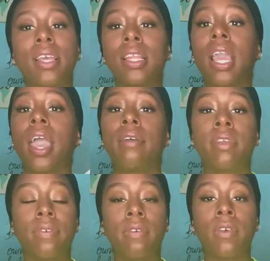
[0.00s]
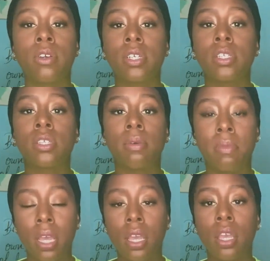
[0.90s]
they have different versions to
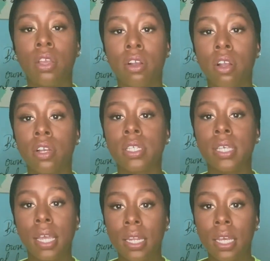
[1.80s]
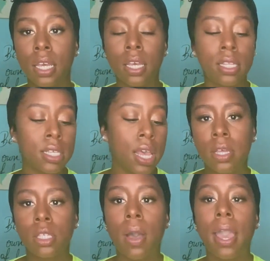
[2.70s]
meet your skin needs.
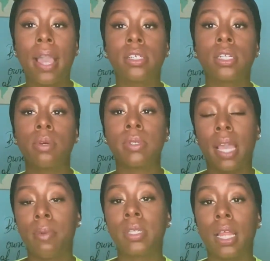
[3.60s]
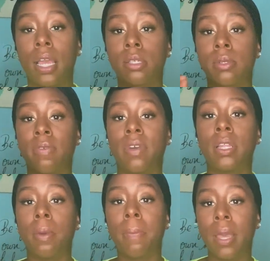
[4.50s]
And so I actually was able to like
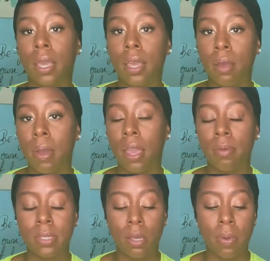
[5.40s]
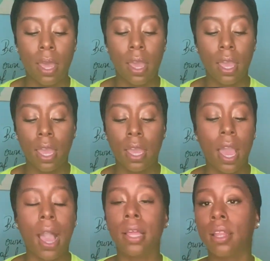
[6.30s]
specifically pick it in my Ipsy bag, and
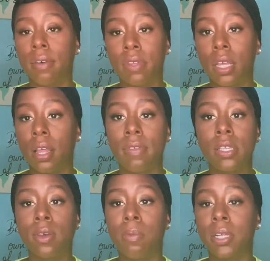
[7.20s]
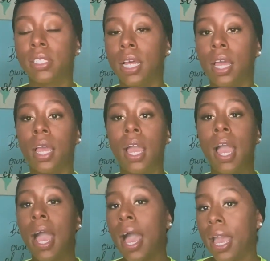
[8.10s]
I loved it. Loved it so much that
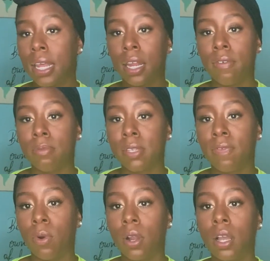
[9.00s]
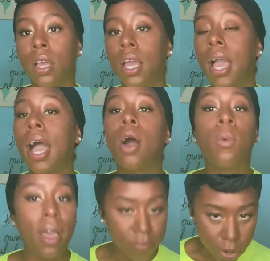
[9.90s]
I had to get it from Sephora.
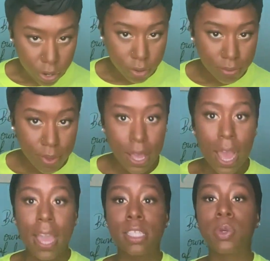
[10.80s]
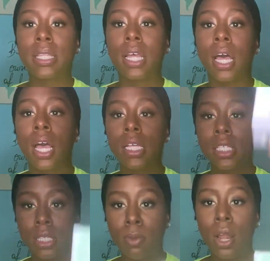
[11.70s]
However, I had to get the
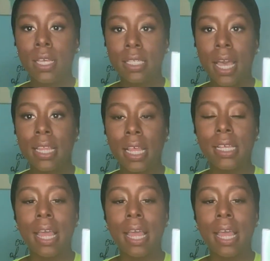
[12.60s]
smallest size I